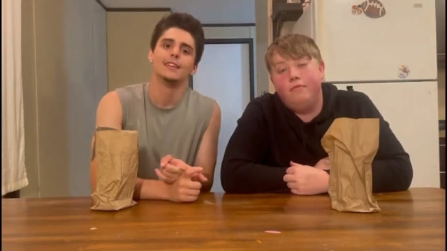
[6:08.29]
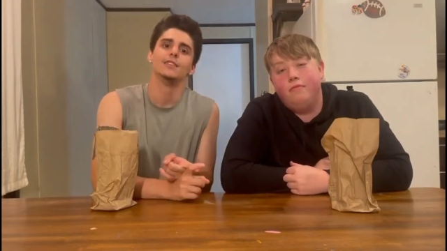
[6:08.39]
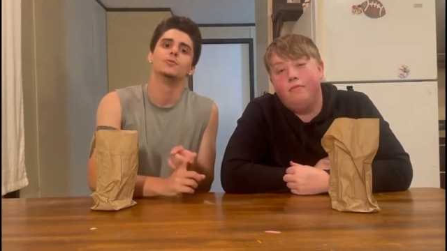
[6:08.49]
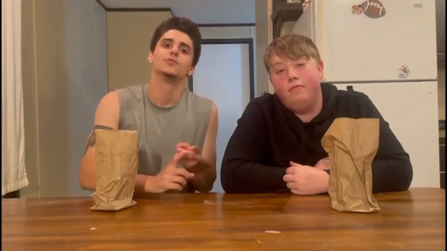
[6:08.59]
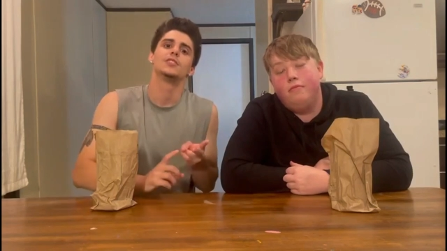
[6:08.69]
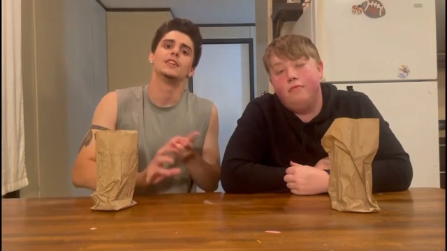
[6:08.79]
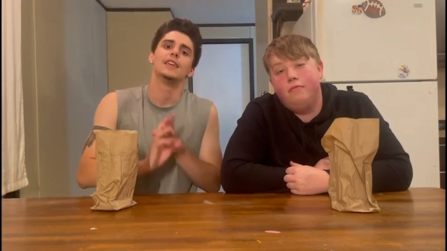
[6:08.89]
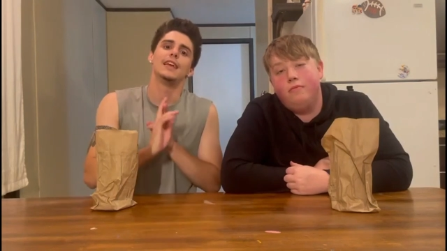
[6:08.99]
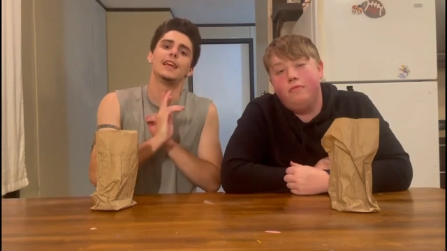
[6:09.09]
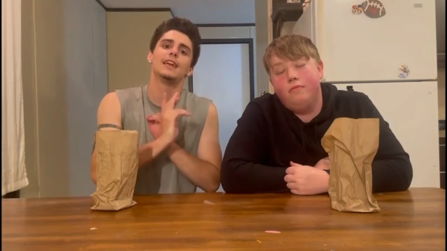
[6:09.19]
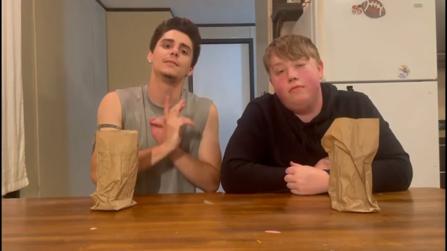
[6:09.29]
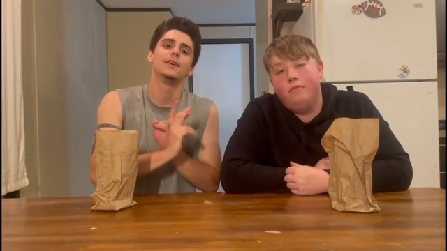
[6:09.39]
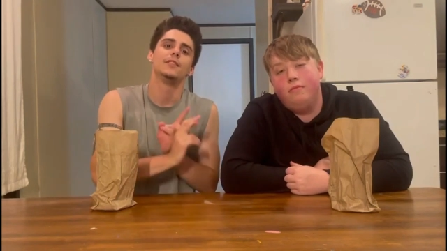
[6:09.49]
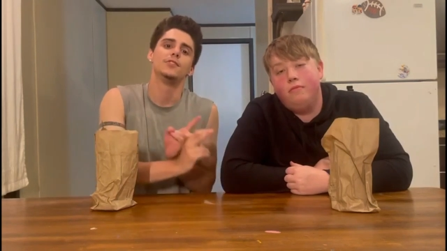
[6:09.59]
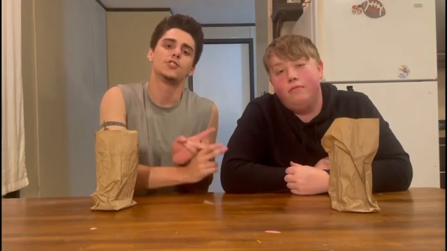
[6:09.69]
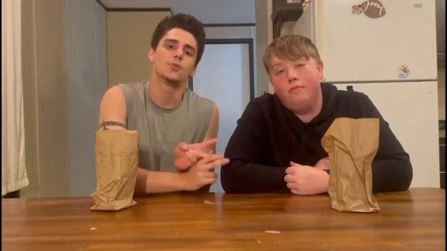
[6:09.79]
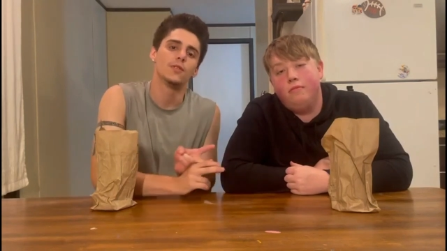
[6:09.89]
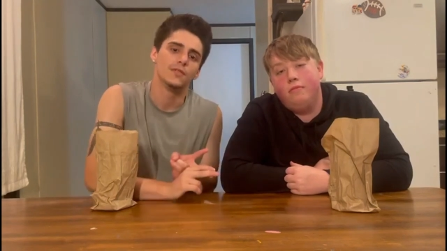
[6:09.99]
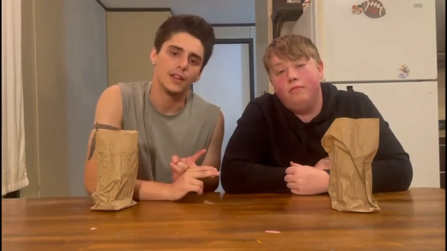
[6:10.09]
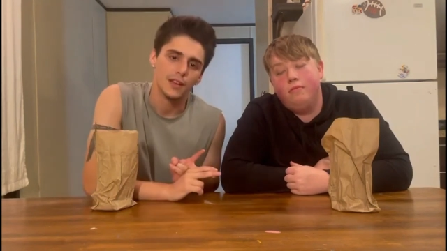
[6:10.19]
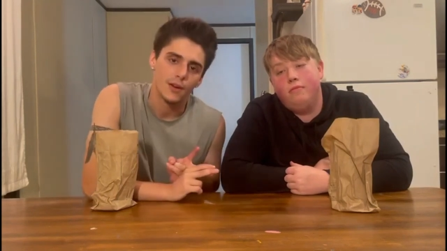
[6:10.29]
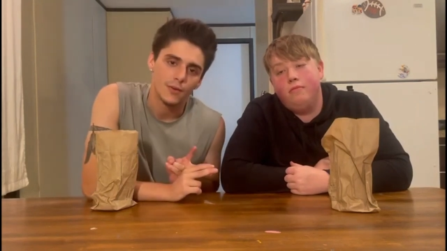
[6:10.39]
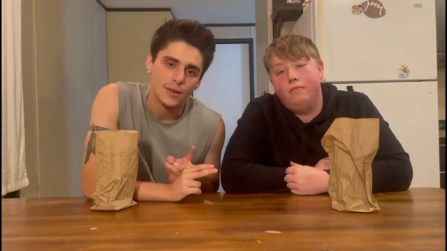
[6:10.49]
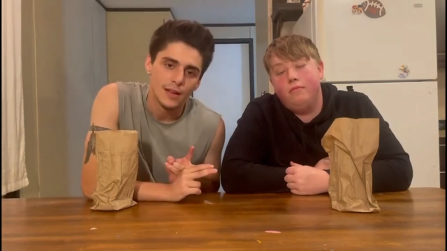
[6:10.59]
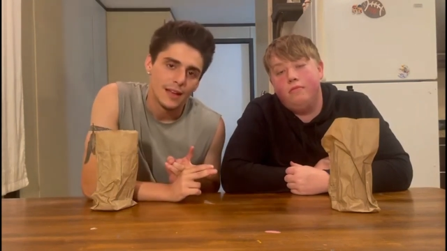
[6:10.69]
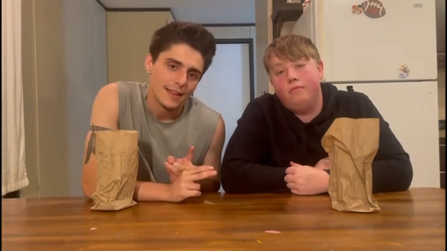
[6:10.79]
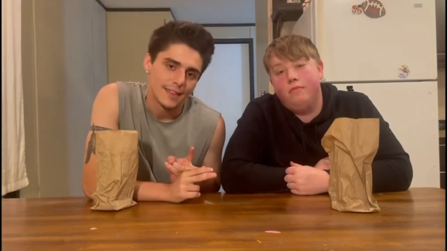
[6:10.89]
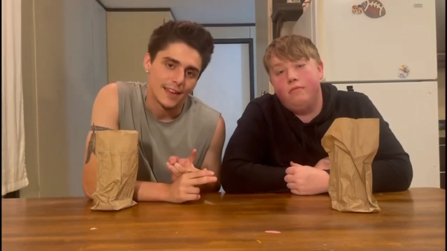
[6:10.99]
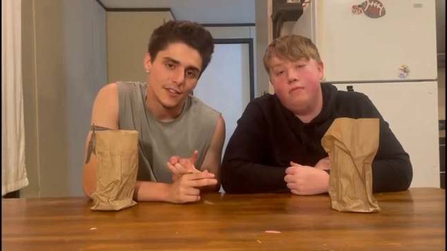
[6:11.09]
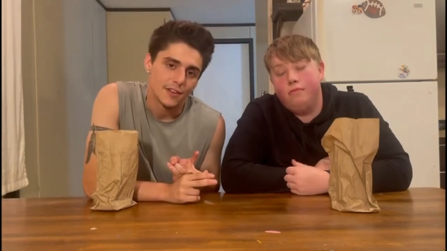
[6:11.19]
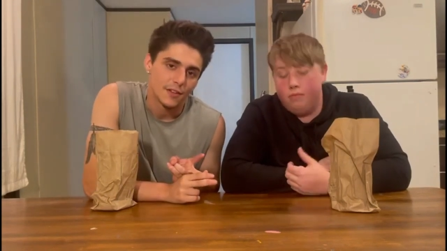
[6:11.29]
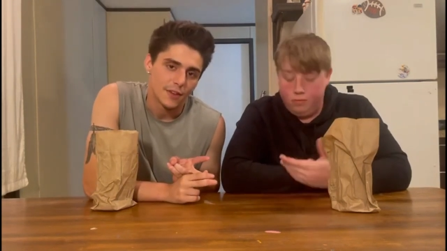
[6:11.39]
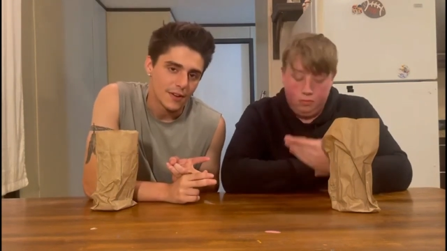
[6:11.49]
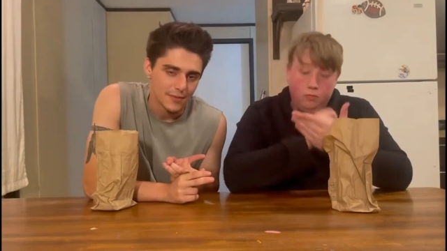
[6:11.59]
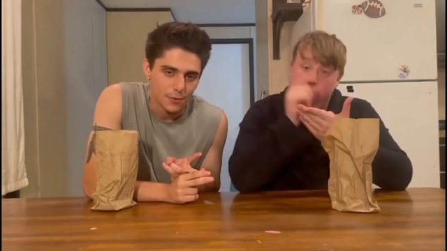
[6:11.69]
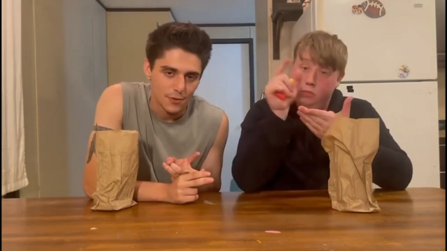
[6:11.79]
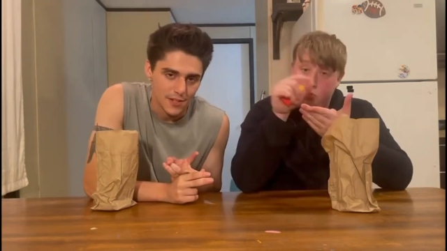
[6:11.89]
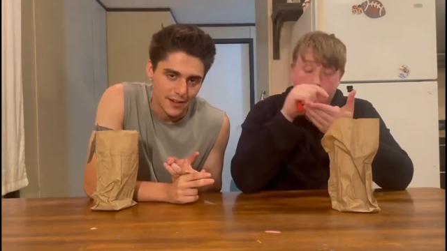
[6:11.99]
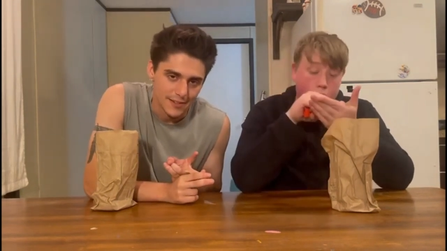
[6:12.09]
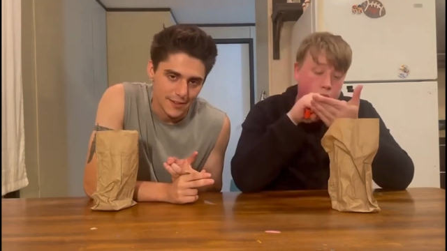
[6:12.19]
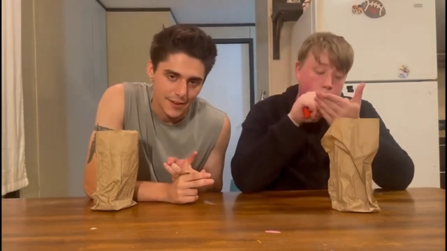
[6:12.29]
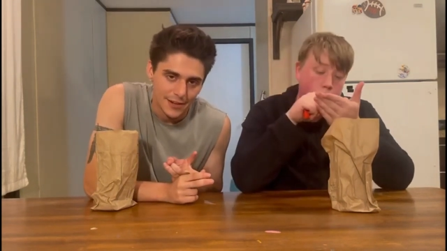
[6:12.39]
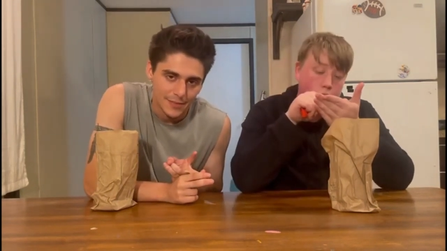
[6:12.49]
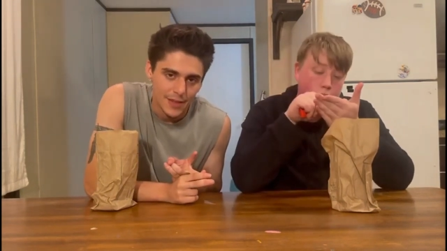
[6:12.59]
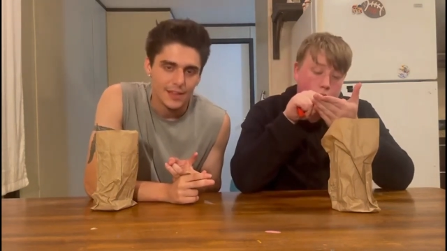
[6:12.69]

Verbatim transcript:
Speaker 1: You will see an animated short video that is 34 seconds long.